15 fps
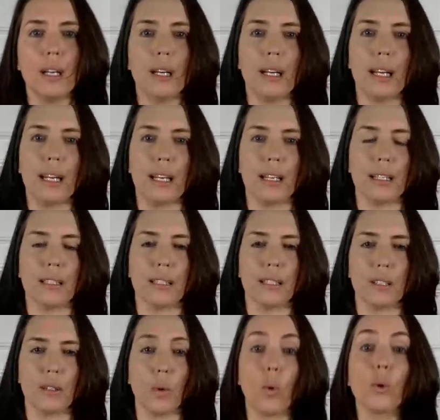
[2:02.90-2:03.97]
and
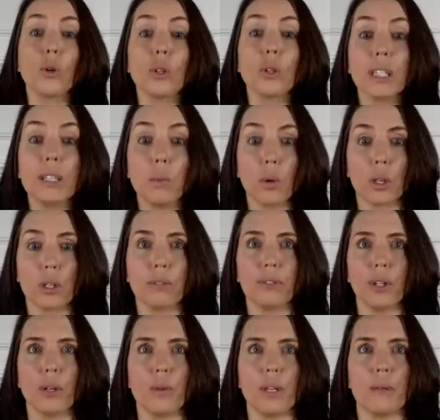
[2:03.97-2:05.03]
an orderly
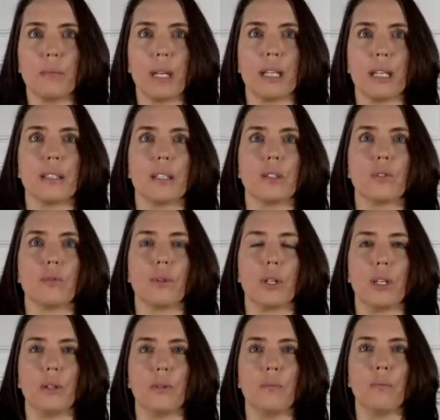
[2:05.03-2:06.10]
workflow that makes sense for
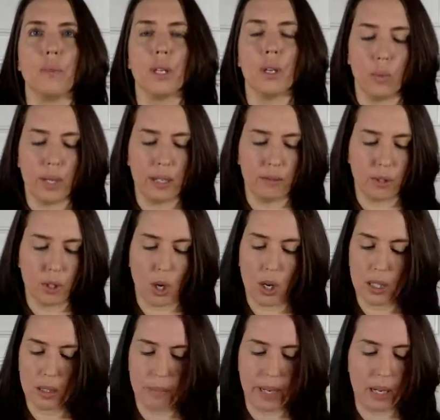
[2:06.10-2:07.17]
you. We've
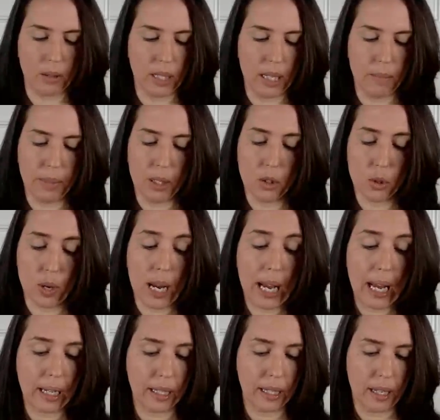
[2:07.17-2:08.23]
talked about keeping
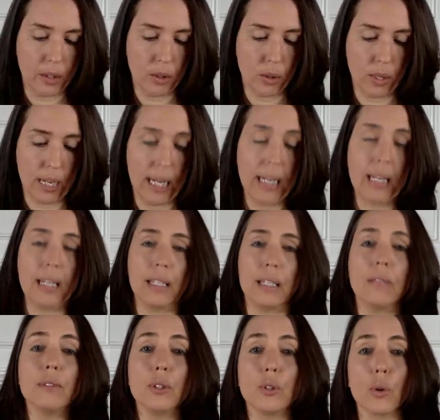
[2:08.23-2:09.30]
track and creating an
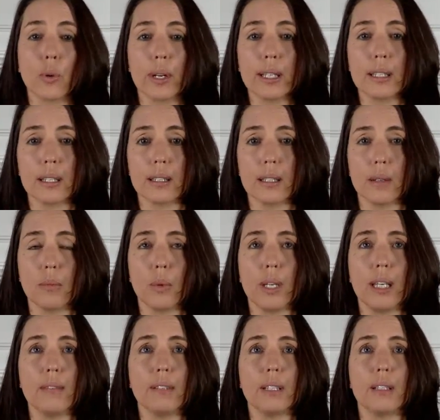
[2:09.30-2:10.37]
inventory system. We
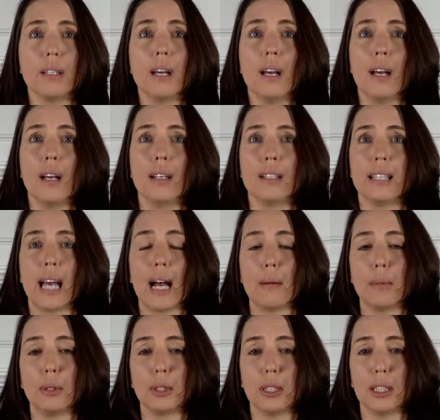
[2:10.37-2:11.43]
even
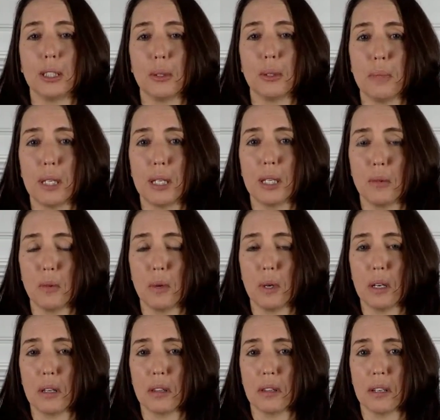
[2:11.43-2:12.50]
dabbled a little bit
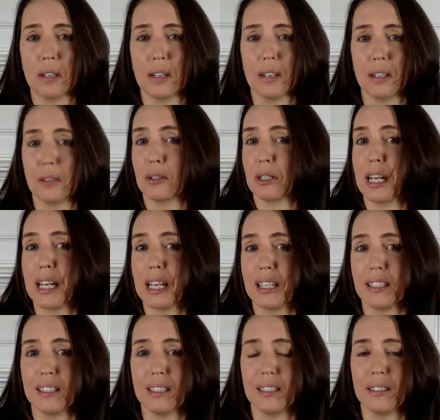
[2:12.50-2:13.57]
with creating
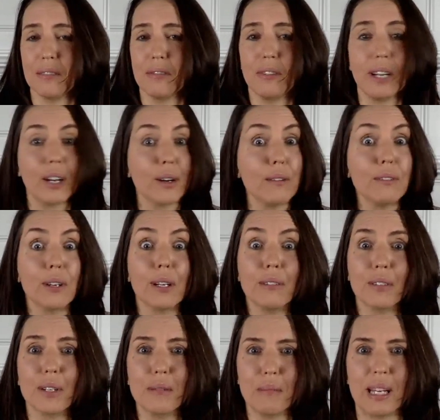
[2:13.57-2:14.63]
a very, very,
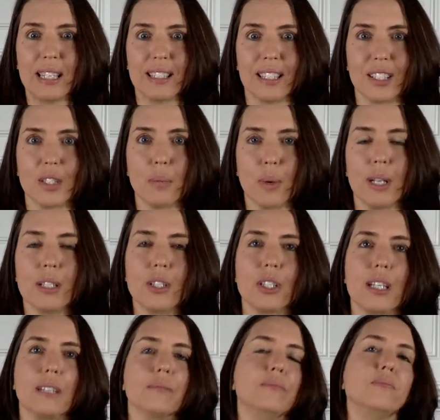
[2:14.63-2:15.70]
very basic
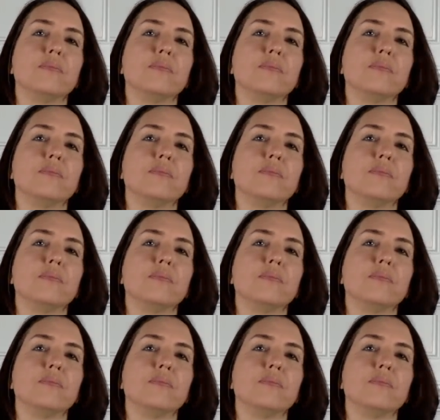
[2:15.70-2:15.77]
spreadsheet.